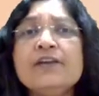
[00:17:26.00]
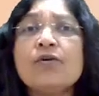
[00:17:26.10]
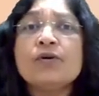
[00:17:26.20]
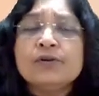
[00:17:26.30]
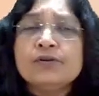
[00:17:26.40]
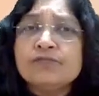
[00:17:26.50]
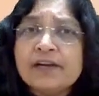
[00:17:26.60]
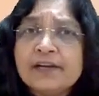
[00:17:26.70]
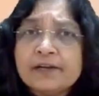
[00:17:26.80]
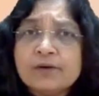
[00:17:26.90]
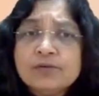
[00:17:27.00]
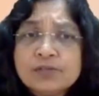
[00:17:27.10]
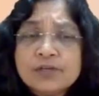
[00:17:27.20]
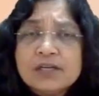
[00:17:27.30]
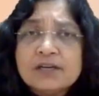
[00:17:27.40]
in order to find
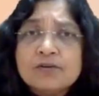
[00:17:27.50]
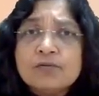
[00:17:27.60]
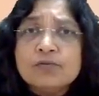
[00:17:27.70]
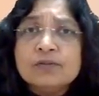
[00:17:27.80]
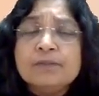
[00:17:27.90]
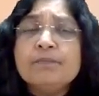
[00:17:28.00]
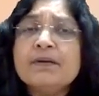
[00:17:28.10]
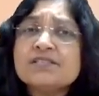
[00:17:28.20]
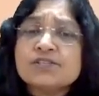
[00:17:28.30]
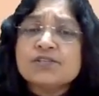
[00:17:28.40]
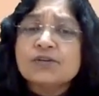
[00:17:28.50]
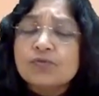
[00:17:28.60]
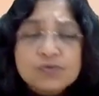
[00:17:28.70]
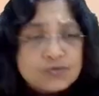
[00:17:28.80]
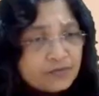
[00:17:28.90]
out the best
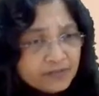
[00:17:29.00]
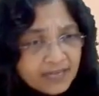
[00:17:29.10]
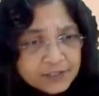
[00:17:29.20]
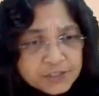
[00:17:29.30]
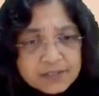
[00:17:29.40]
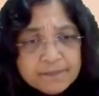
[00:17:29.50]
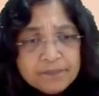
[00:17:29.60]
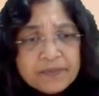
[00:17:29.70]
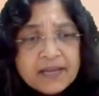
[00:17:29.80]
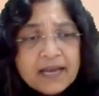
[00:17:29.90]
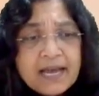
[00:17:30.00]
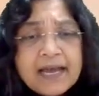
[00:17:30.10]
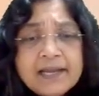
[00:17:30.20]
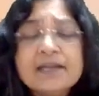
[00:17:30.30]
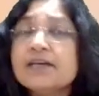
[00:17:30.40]
course of action.
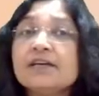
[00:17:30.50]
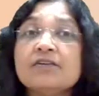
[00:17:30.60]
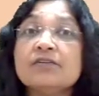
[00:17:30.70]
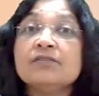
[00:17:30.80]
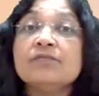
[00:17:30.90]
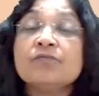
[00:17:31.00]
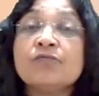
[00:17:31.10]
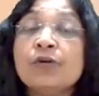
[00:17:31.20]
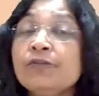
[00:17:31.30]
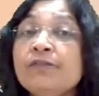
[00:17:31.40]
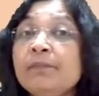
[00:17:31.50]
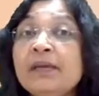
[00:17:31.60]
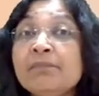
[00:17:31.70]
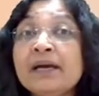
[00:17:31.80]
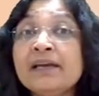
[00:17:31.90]
And what do we
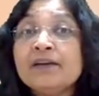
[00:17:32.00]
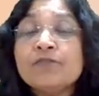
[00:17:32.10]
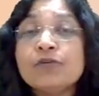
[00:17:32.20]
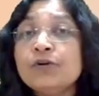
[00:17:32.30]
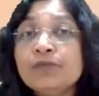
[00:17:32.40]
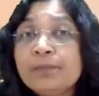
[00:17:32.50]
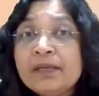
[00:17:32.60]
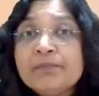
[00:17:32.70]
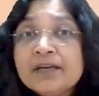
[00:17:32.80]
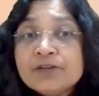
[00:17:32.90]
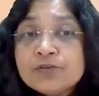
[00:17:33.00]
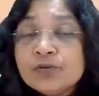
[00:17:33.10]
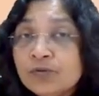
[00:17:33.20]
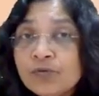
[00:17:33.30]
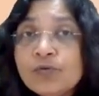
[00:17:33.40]
mean by, do
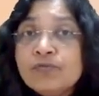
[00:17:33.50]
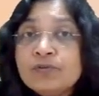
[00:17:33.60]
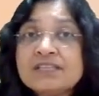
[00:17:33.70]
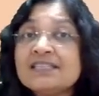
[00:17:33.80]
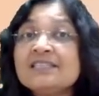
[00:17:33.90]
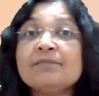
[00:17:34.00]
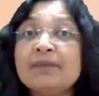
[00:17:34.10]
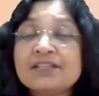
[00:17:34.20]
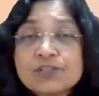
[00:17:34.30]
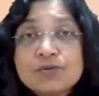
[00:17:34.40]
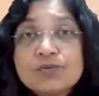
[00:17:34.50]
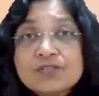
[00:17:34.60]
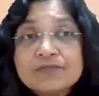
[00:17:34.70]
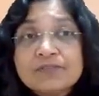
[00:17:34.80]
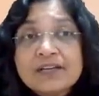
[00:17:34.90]
you know, is it a best
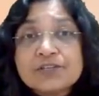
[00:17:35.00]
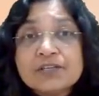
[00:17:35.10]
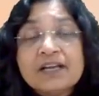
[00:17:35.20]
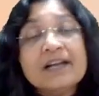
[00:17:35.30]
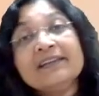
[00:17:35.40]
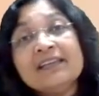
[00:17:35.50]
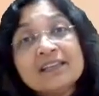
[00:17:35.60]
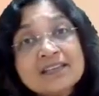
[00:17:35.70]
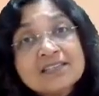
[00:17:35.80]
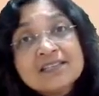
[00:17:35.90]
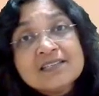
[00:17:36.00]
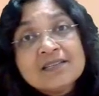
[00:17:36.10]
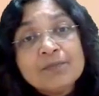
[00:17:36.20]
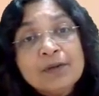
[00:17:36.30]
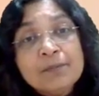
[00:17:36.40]
course of action until unless it
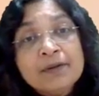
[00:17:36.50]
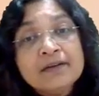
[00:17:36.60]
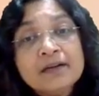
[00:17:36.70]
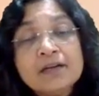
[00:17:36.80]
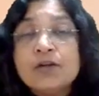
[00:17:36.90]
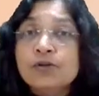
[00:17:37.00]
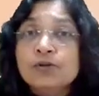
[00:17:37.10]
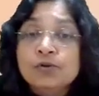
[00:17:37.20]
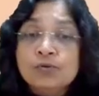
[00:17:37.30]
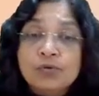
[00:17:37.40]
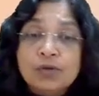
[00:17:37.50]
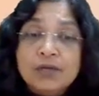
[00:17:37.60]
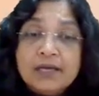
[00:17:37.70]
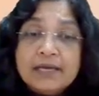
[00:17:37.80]
is implemented? No.